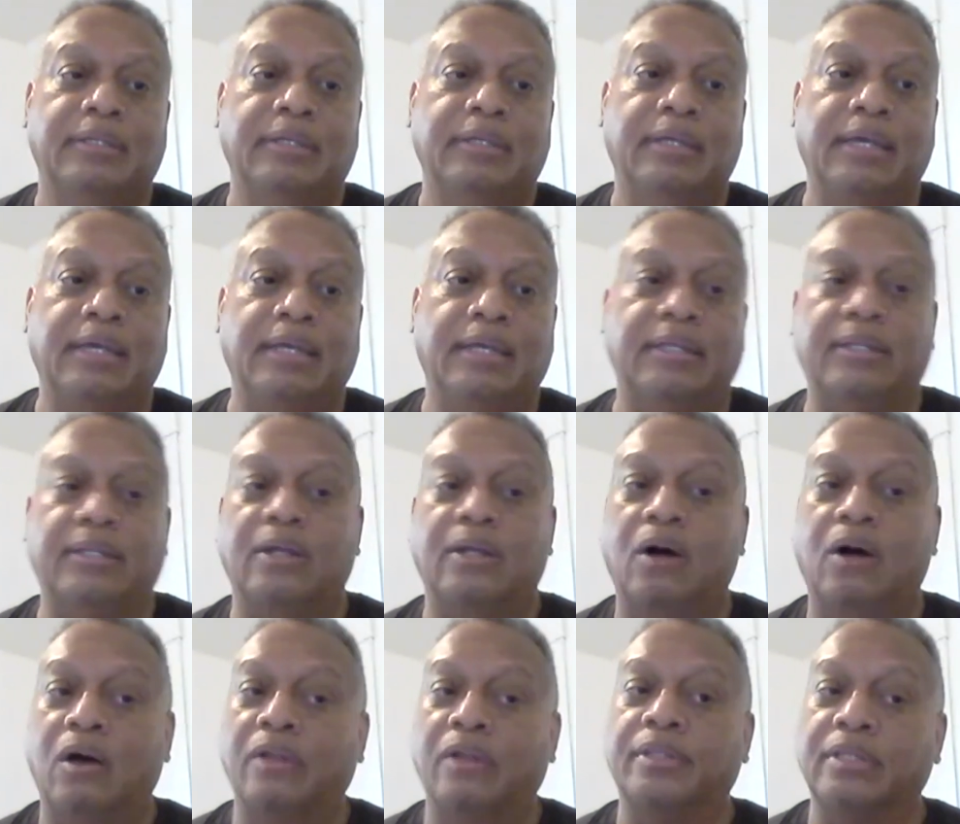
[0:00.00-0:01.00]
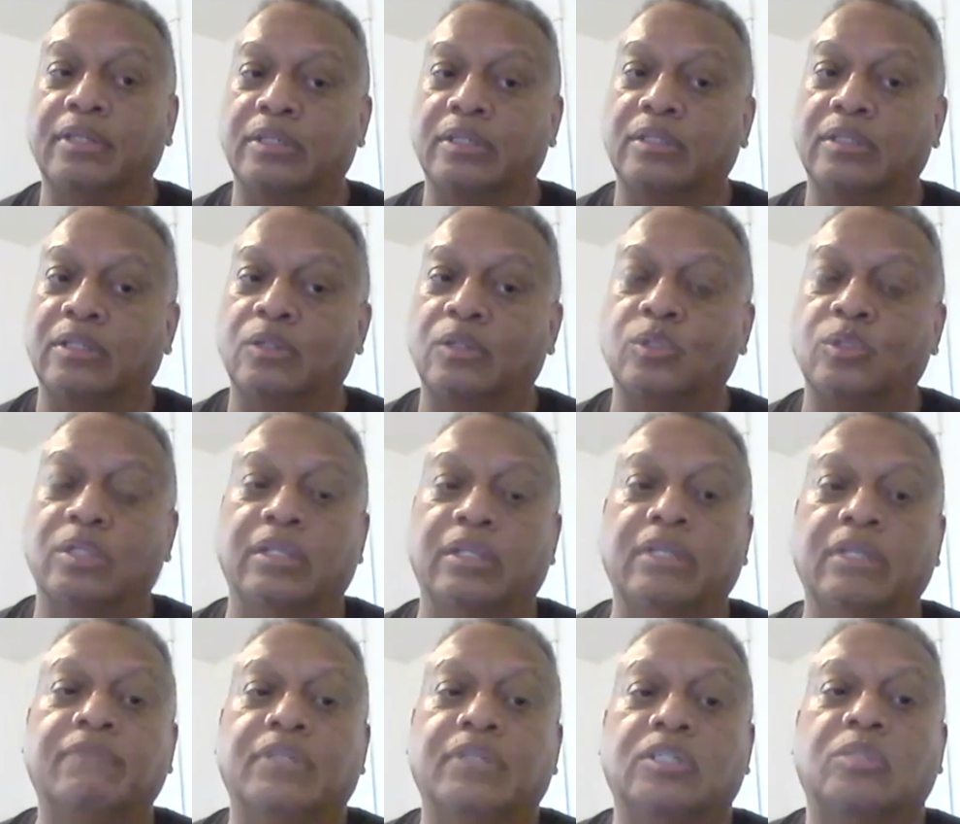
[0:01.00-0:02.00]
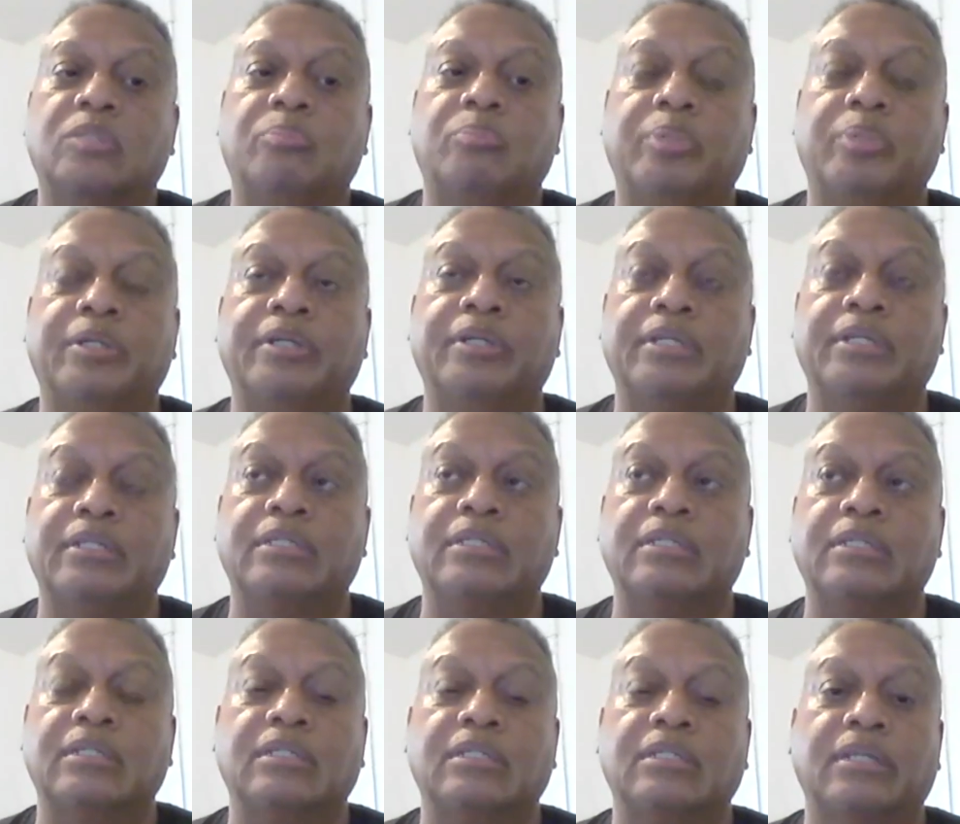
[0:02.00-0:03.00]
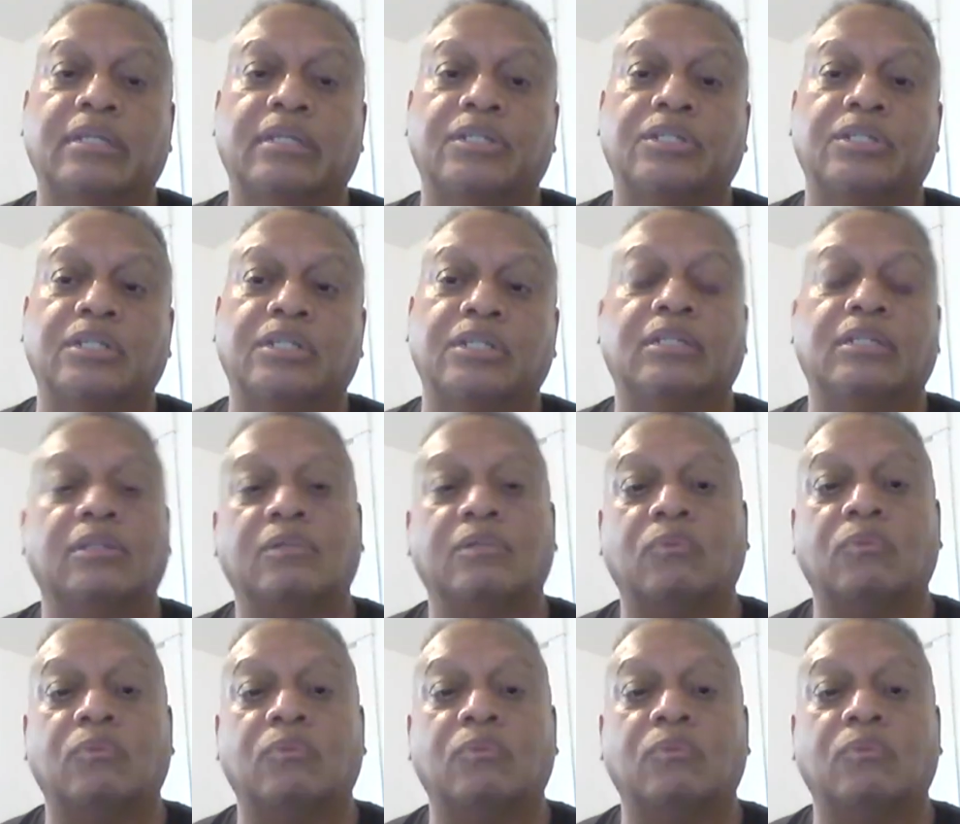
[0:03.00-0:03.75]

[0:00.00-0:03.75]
and all those lived experiences that she